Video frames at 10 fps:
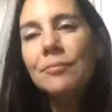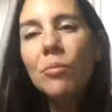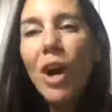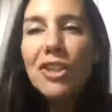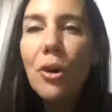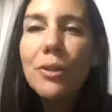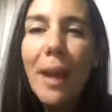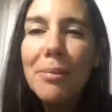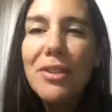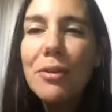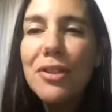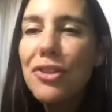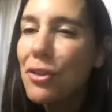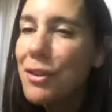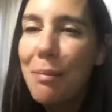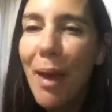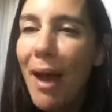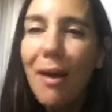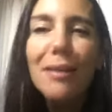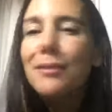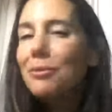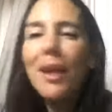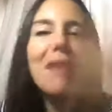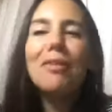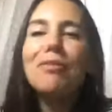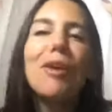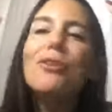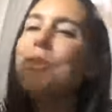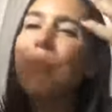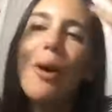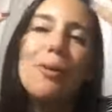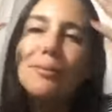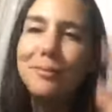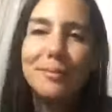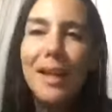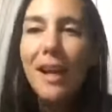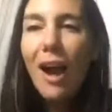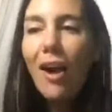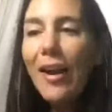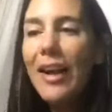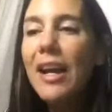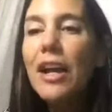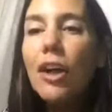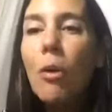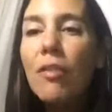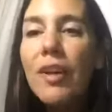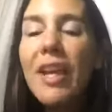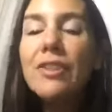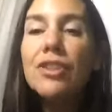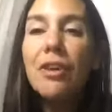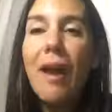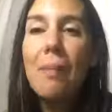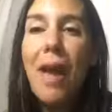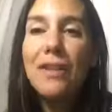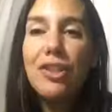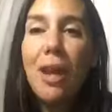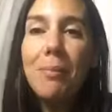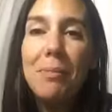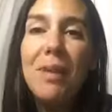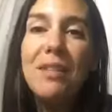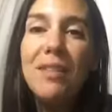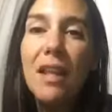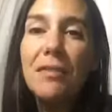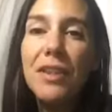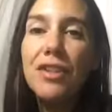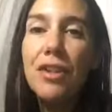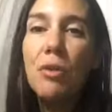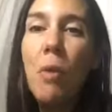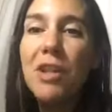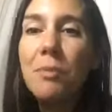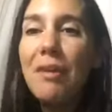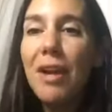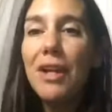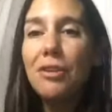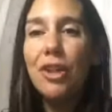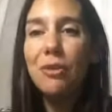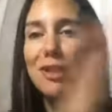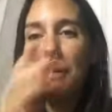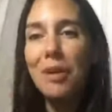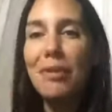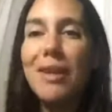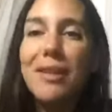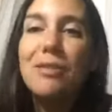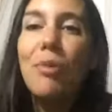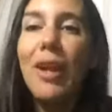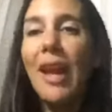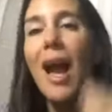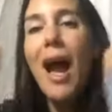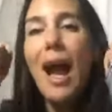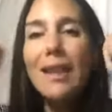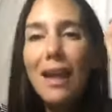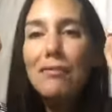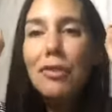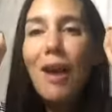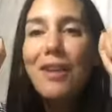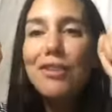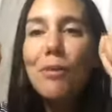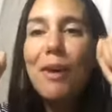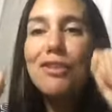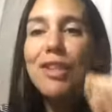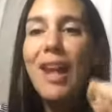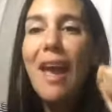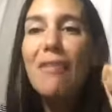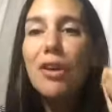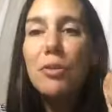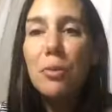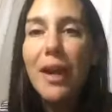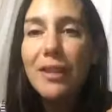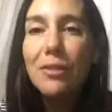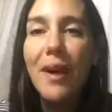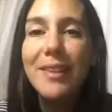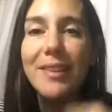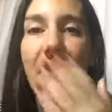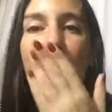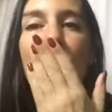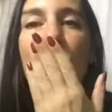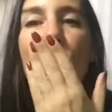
Watch old episodes of Jersey Belle. Whatever floats your boat. All right. Go over to Instagram at Jamie P. Sullivan so you can watch my radio show. It's going to be great this morning. I love you guys so much today. Have a great, great day.